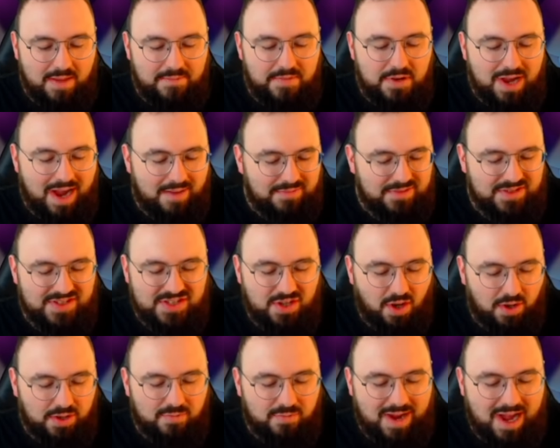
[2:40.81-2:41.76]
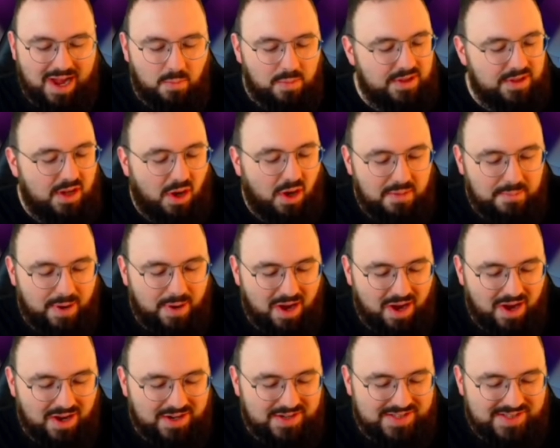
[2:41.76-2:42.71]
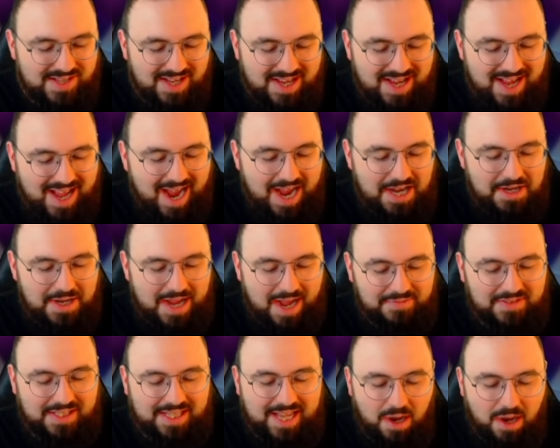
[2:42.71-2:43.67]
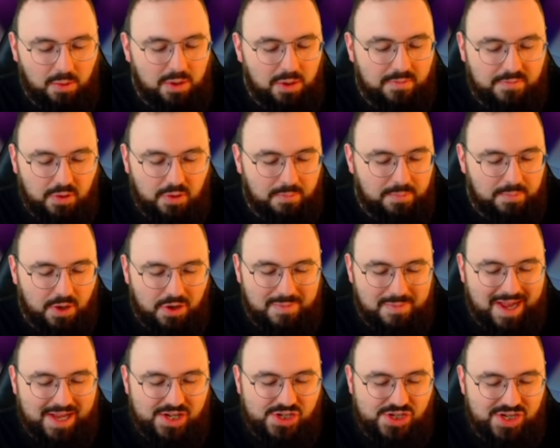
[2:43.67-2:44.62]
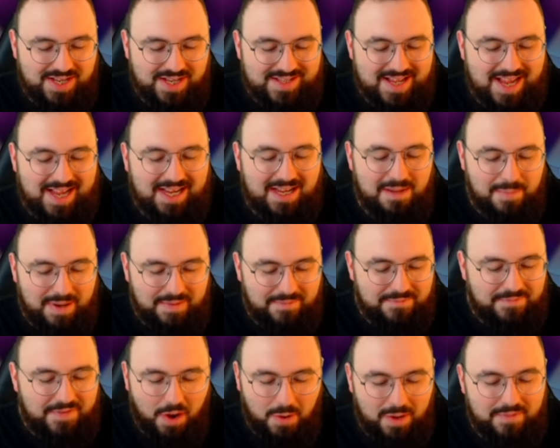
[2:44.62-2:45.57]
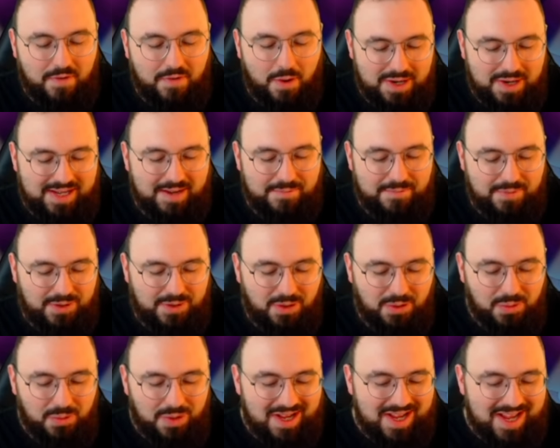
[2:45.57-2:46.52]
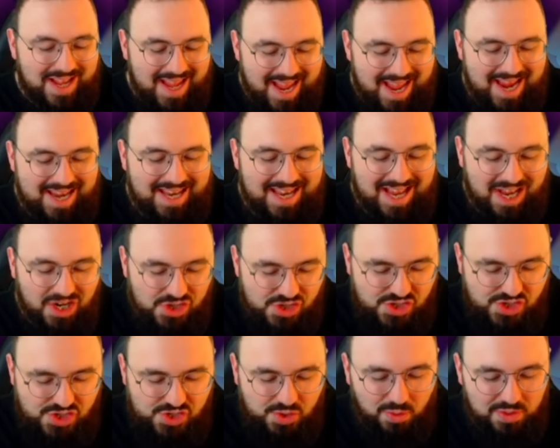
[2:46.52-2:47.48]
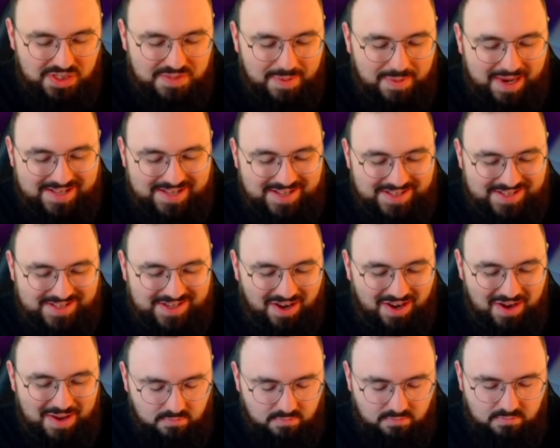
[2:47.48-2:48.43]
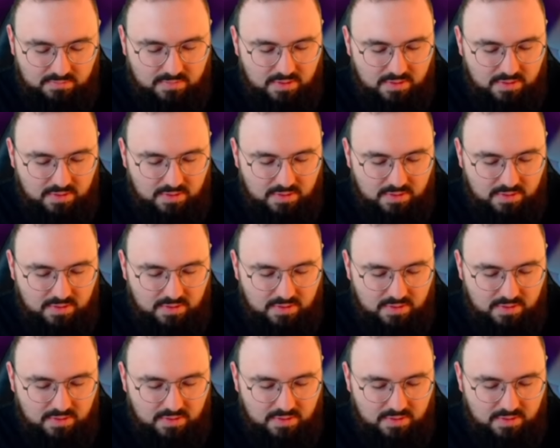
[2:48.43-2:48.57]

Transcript: If you have to start the round with no perks, and you have to get all of your blue matches, it can be very, very difficult in a short space of time.